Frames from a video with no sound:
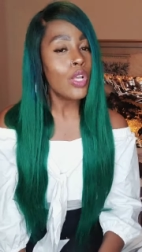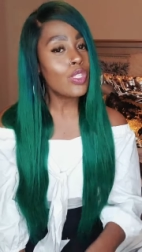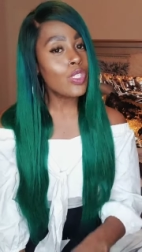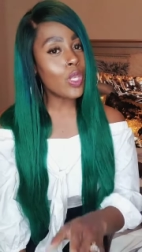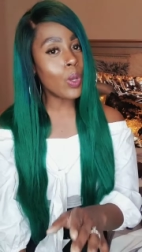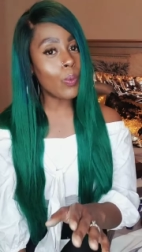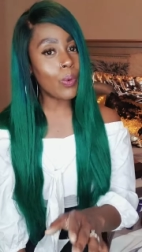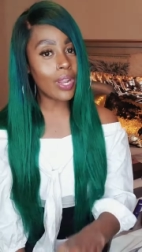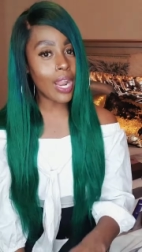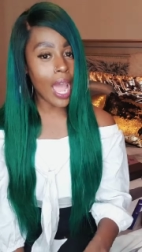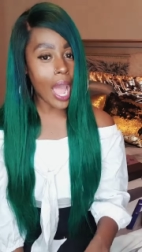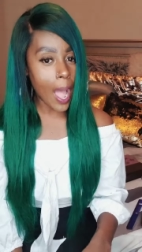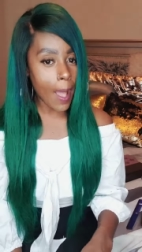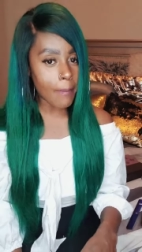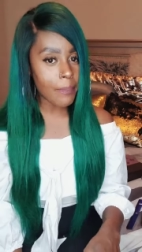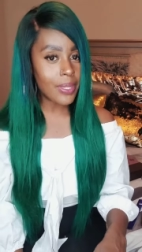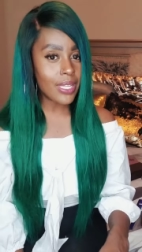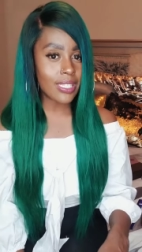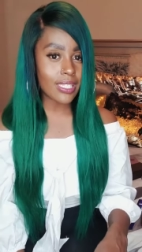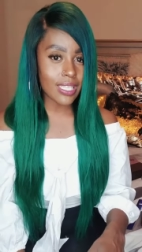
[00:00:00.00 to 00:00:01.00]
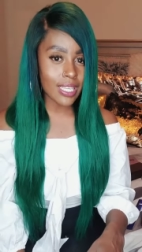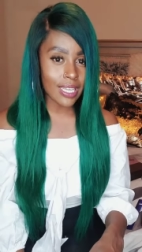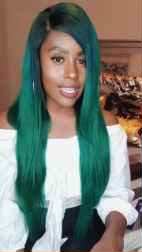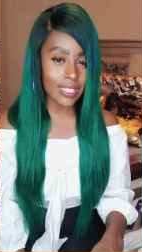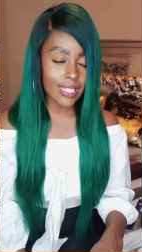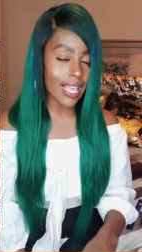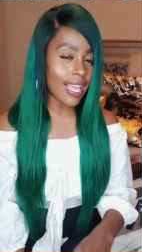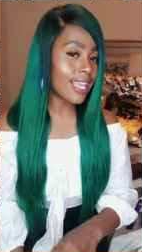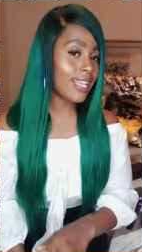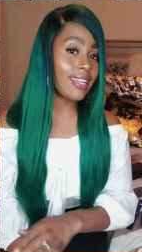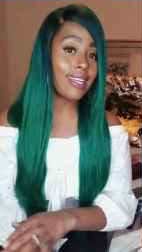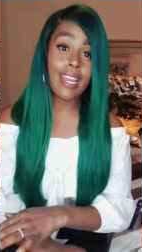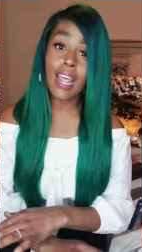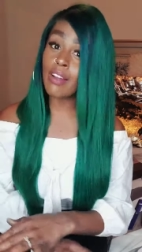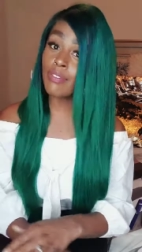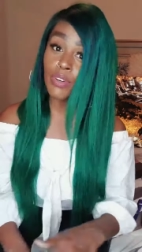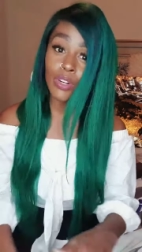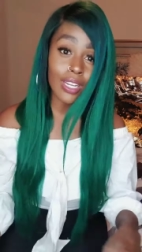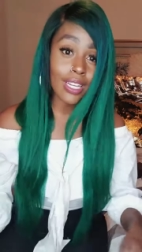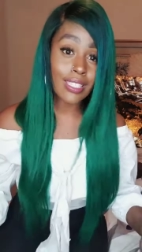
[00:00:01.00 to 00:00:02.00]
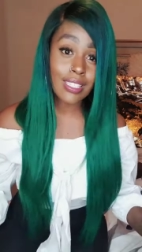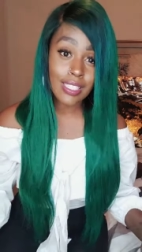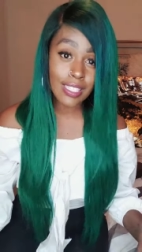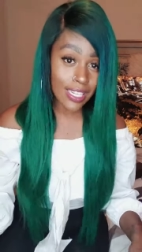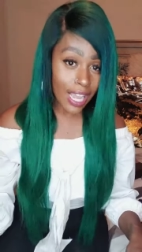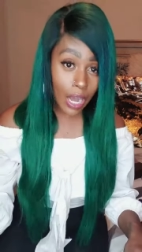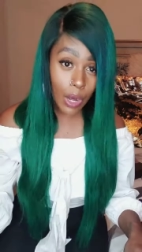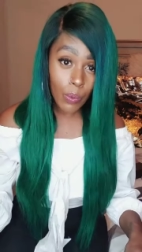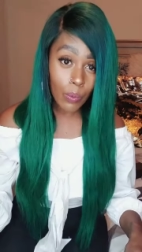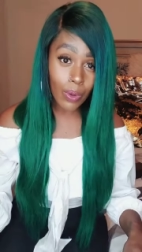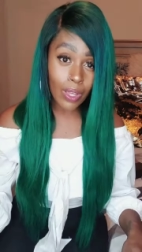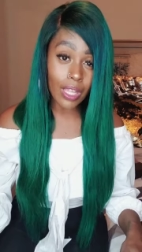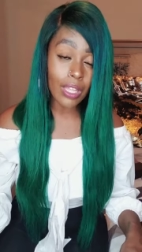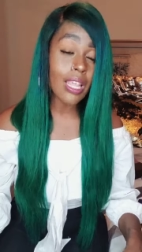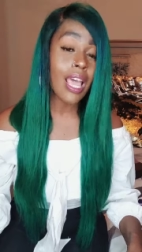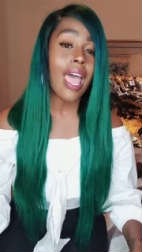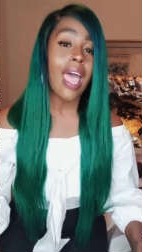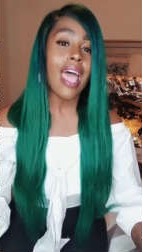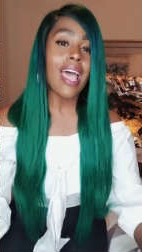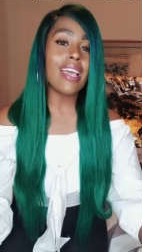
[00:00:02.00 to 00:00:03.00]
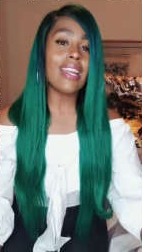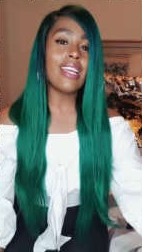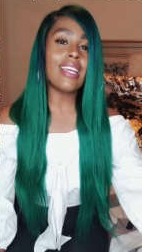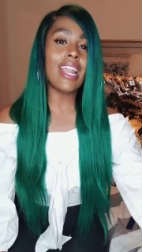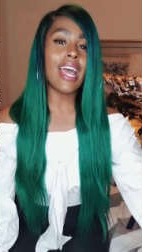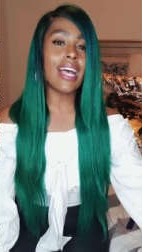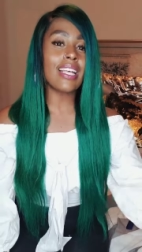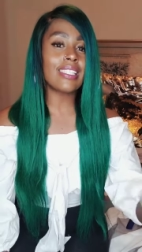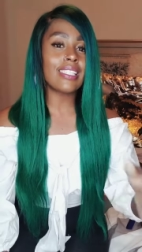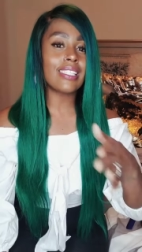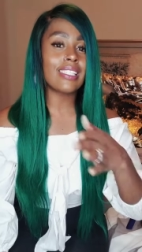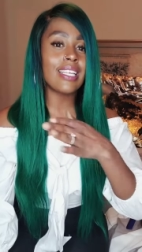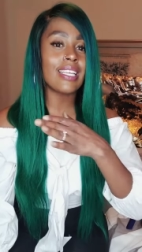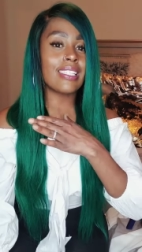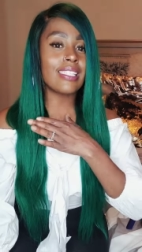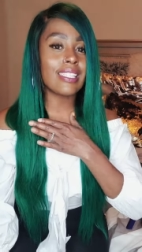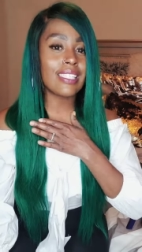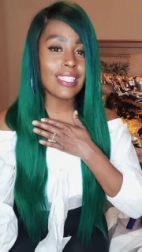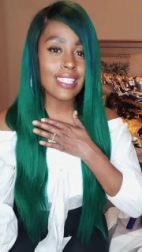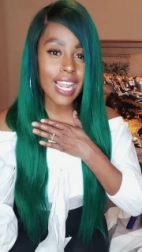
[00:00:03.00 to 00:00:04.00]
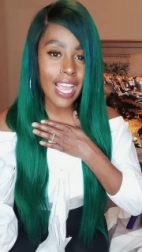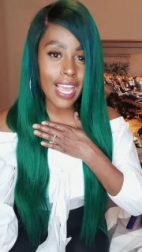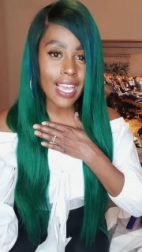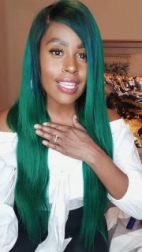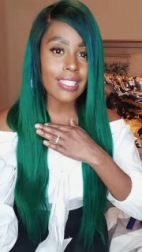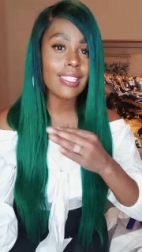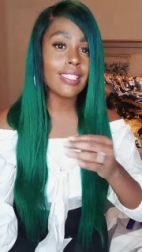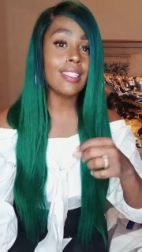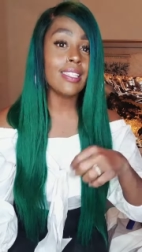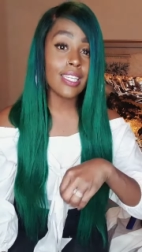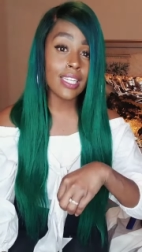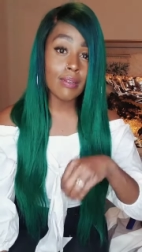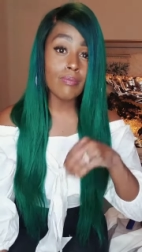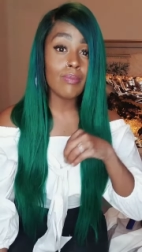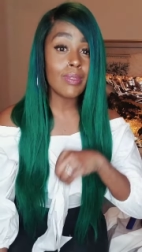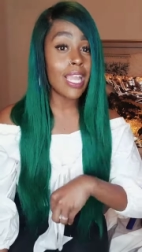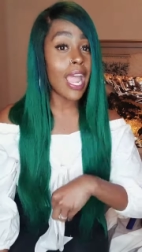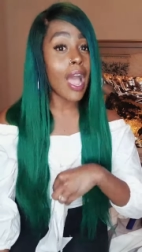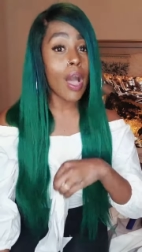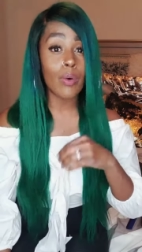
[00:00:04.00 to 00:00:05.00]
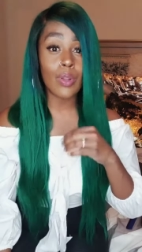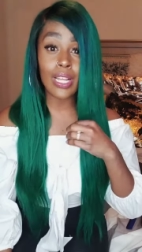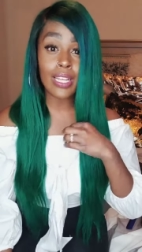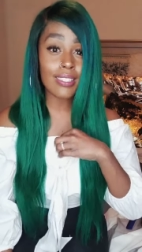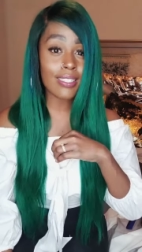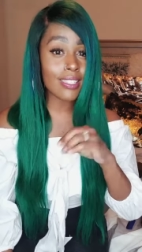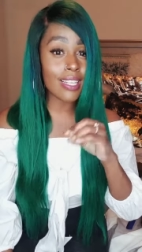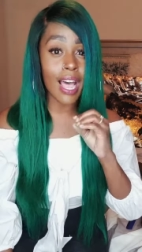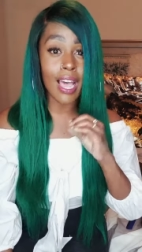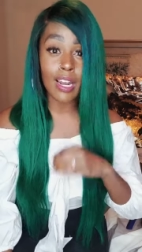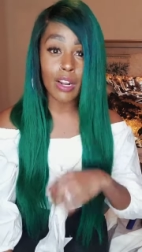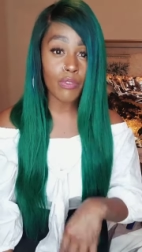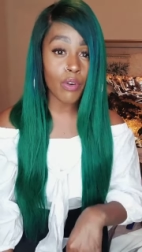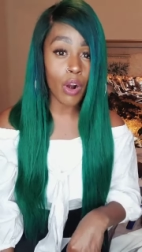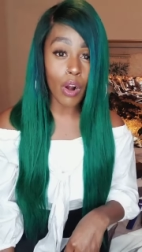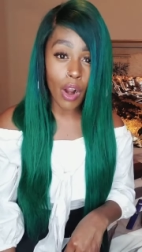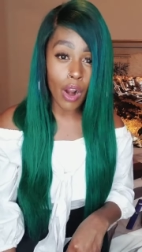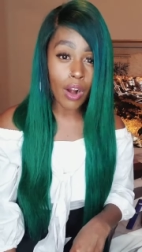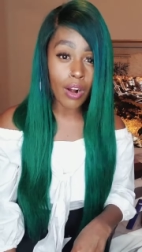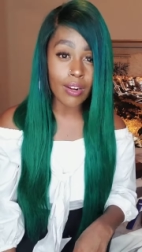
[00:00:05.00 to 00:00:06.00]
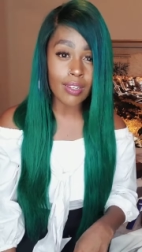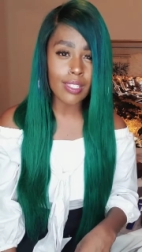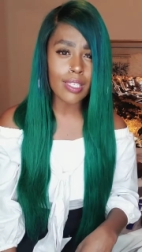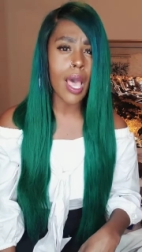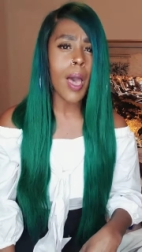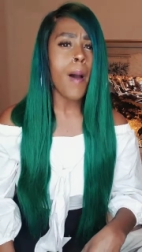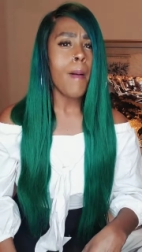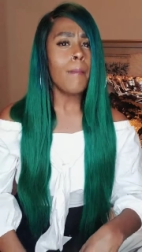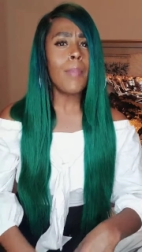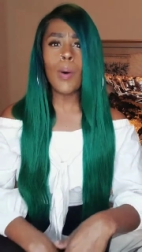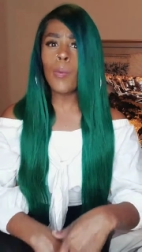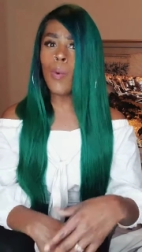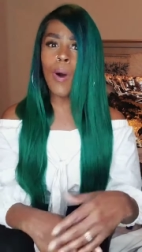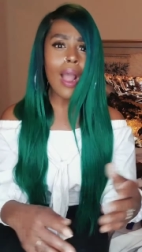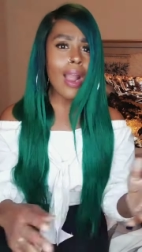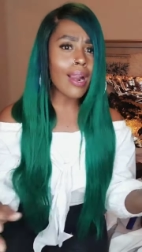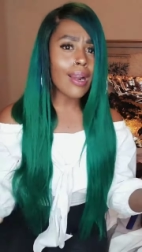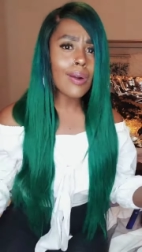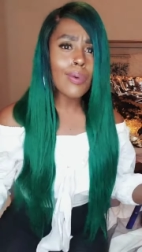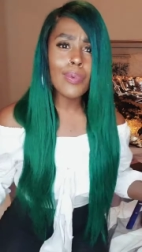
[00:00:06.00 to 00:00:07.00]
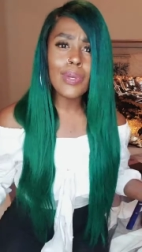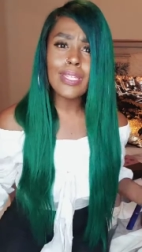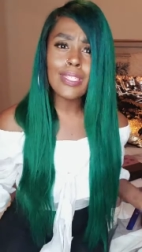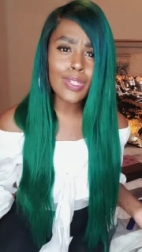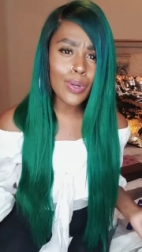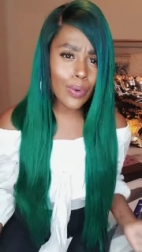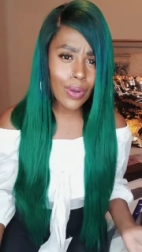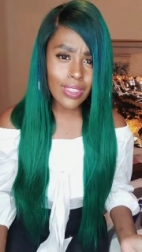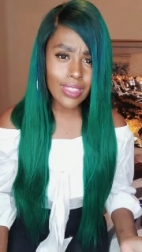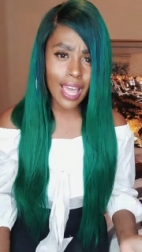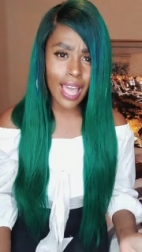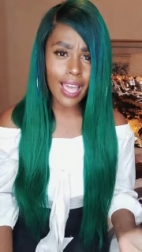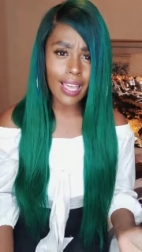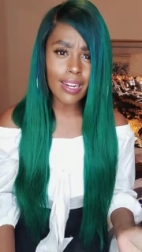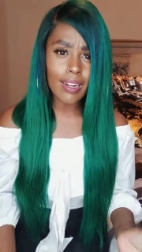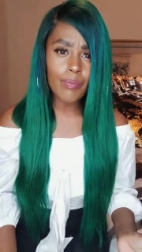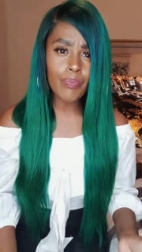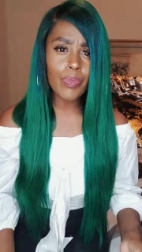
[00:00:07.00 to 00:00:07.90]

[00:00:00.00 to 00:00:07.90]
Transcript: So what happens is it never gets dealt with and it has it stays deep down inside of our hearts. But why are we doing that?